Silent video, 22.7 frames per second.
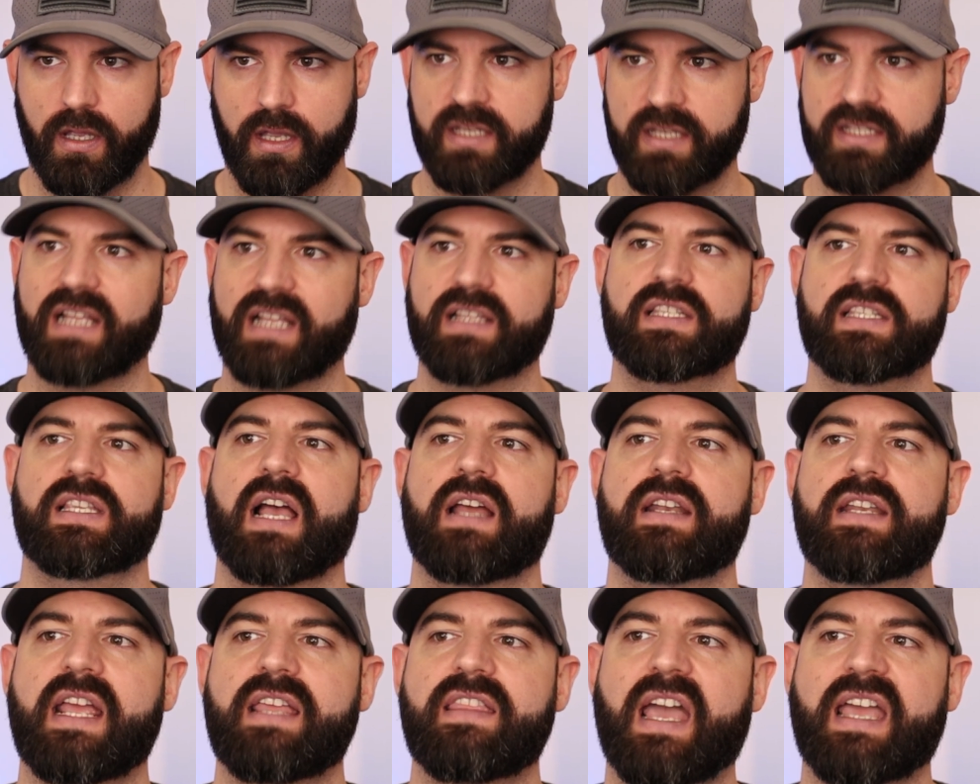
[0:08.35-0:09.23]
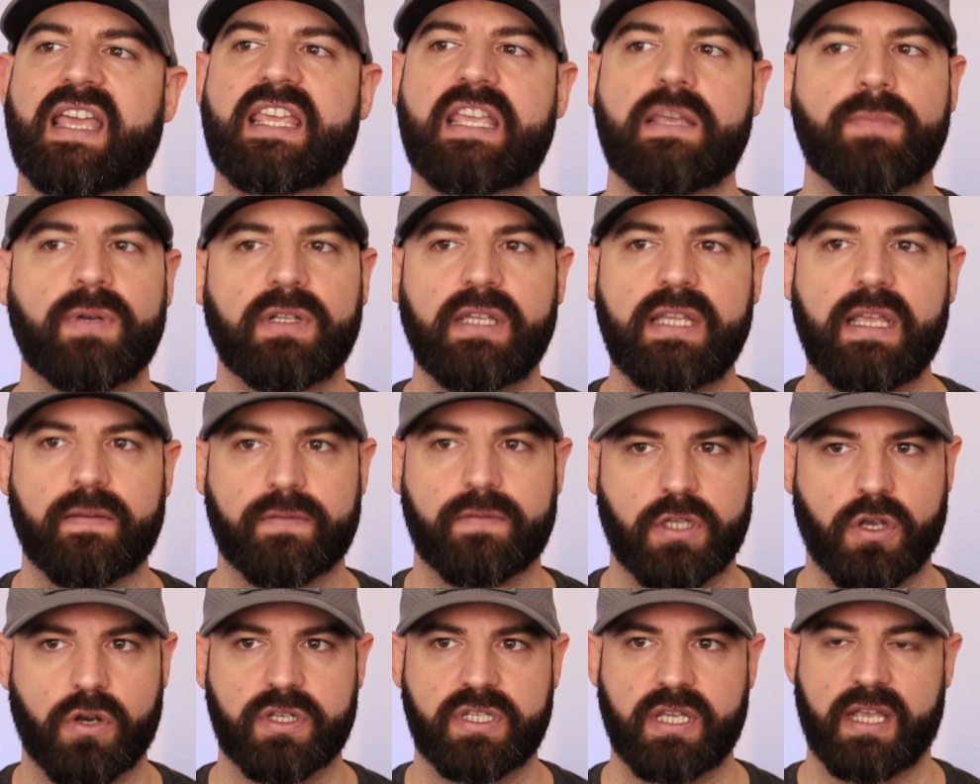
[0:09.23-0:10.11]
said Sunday that he believes
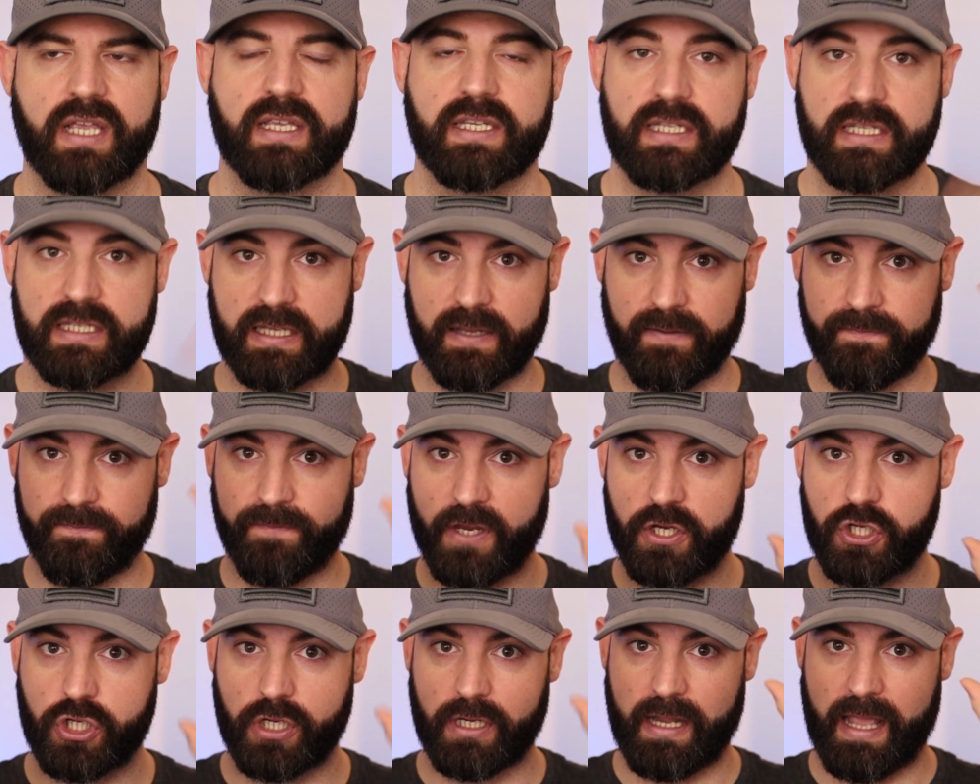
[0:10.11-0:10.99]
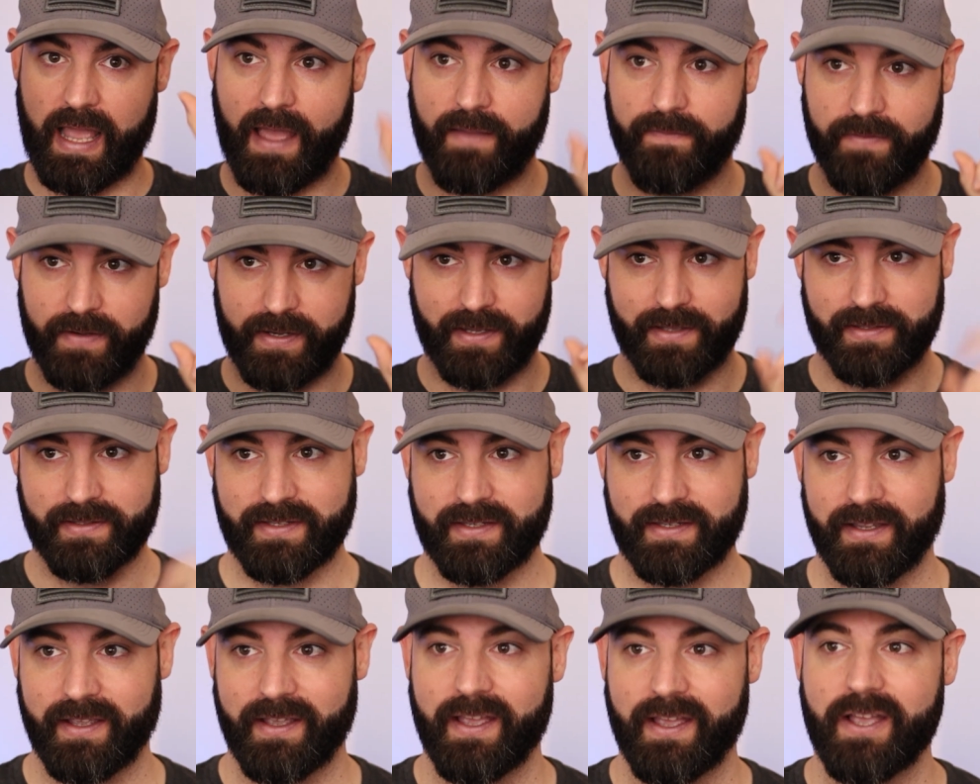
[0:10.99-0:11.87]
there is sufficient
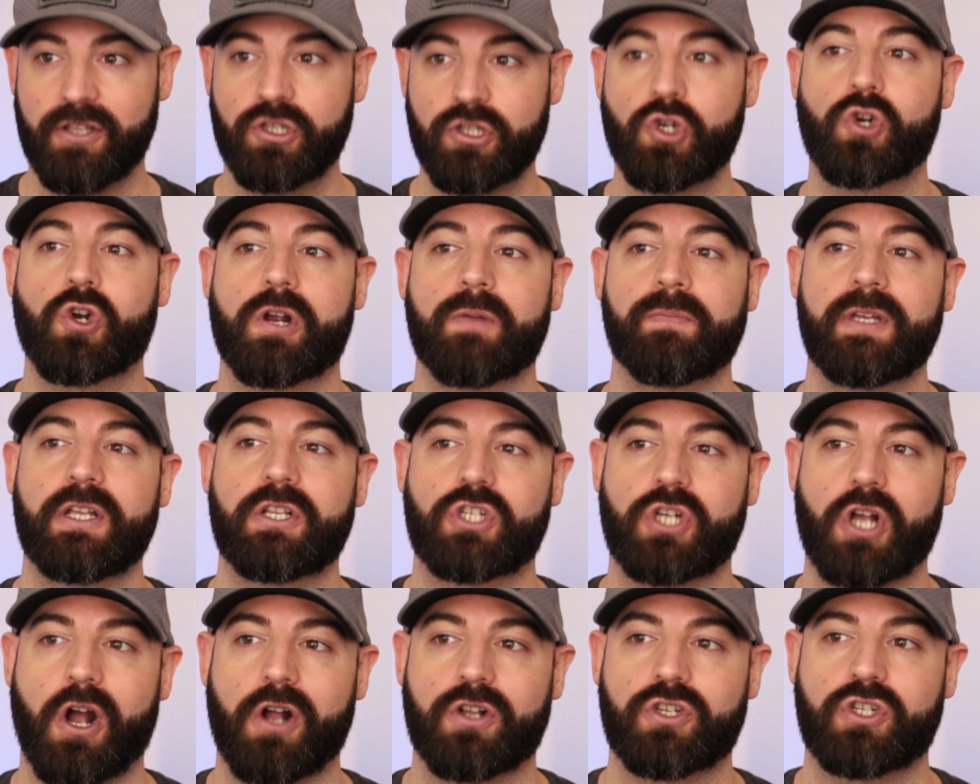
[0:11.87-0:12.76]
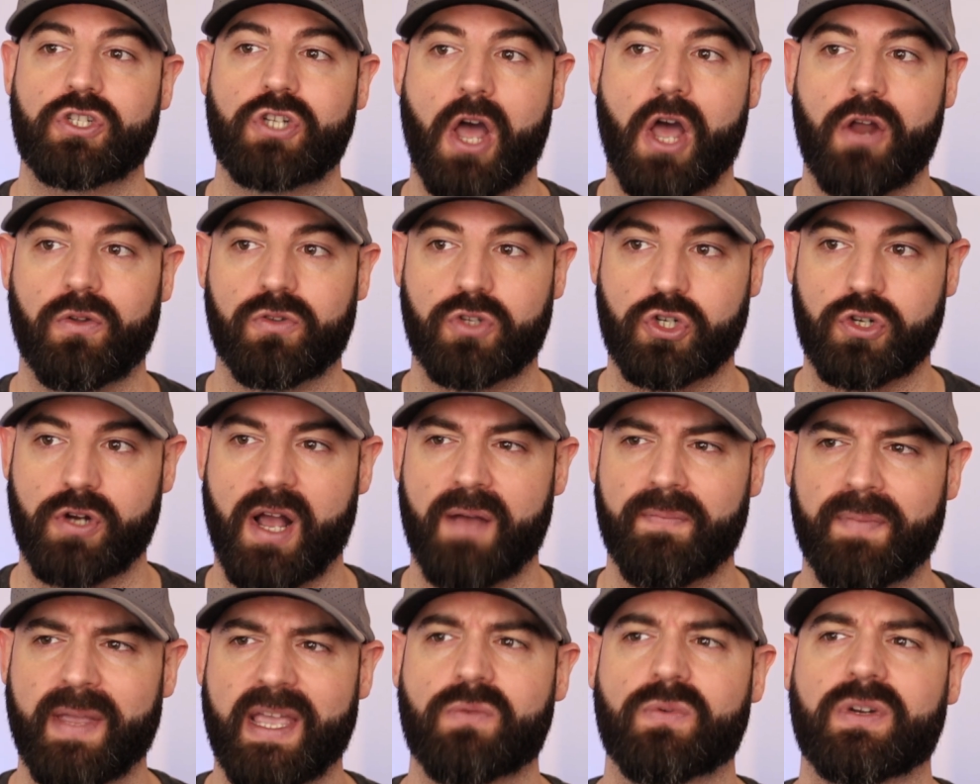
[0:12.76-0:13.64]
evidence to criminally charge Donald
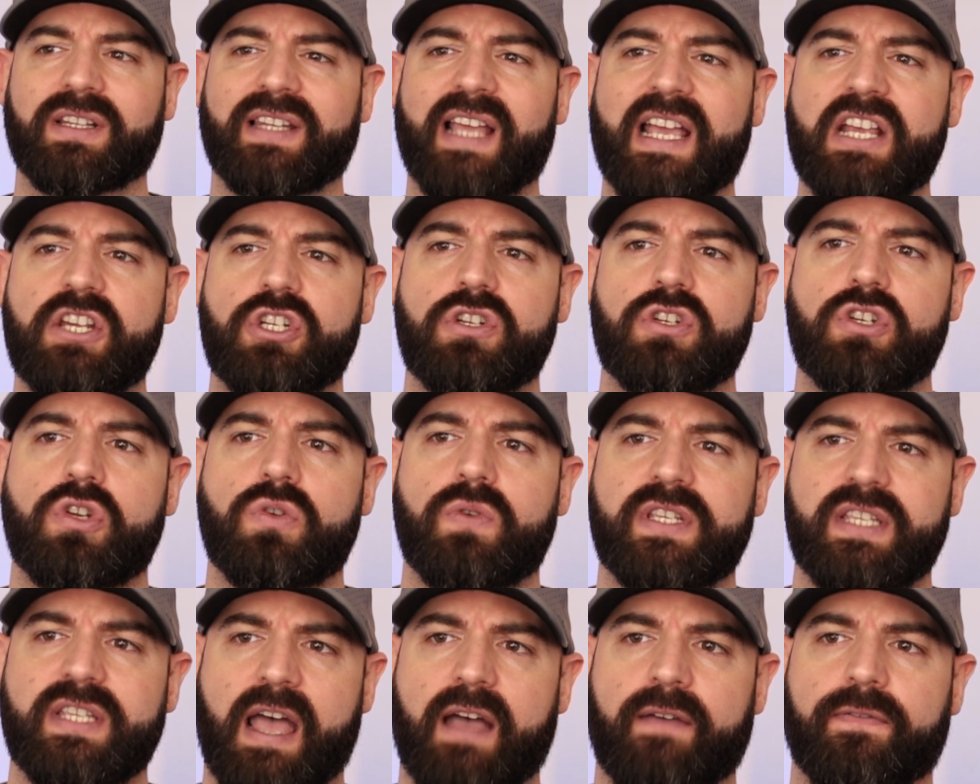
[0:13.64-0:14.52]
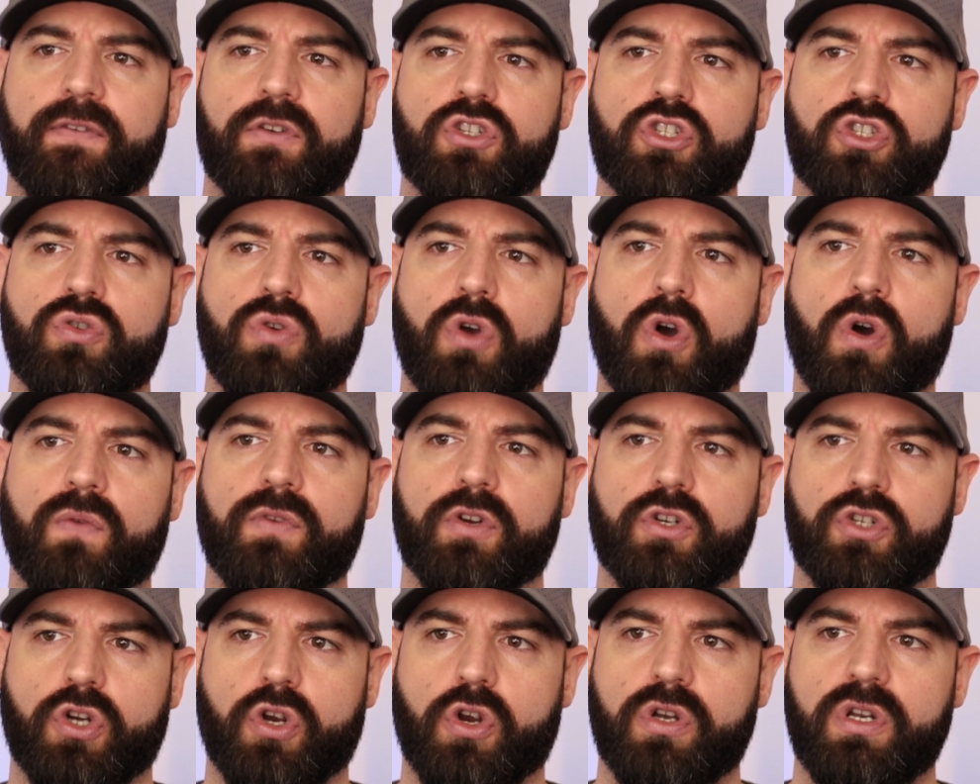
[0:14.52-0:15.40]
Trump in relation to his efforts to
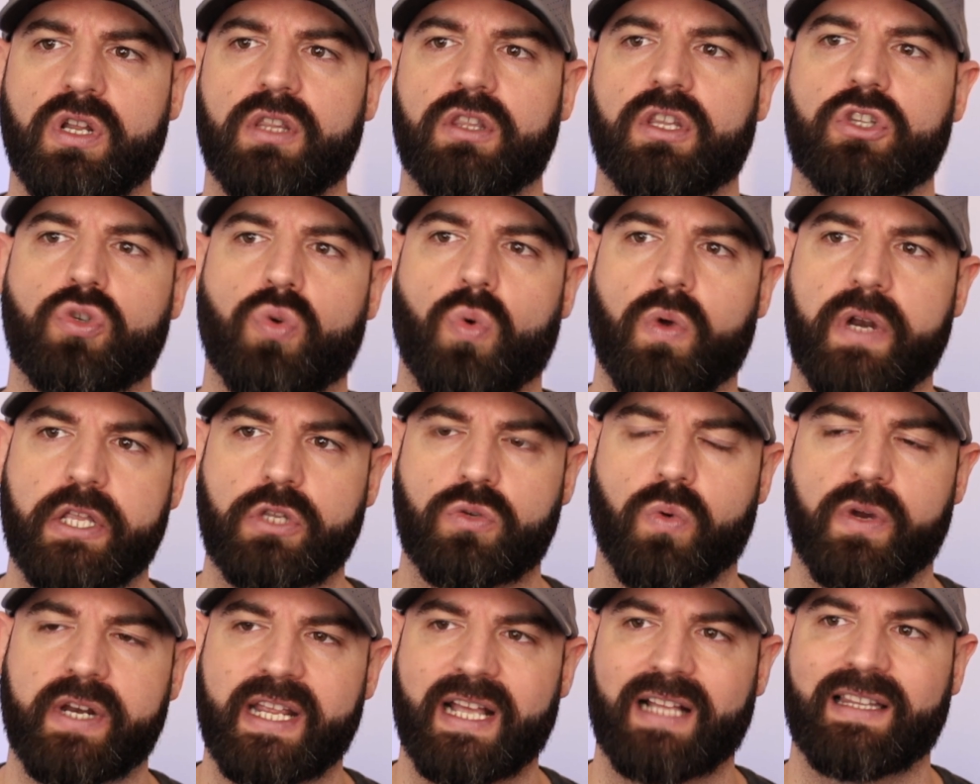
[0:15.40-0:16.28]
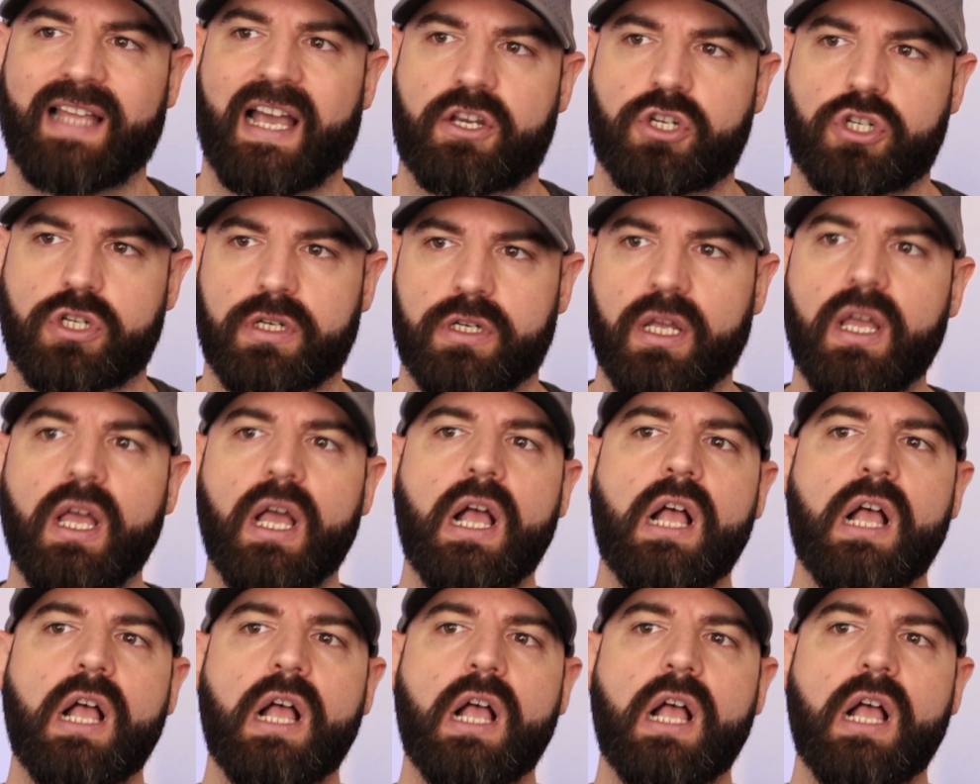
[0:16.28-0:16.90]
overturn the 2020 election.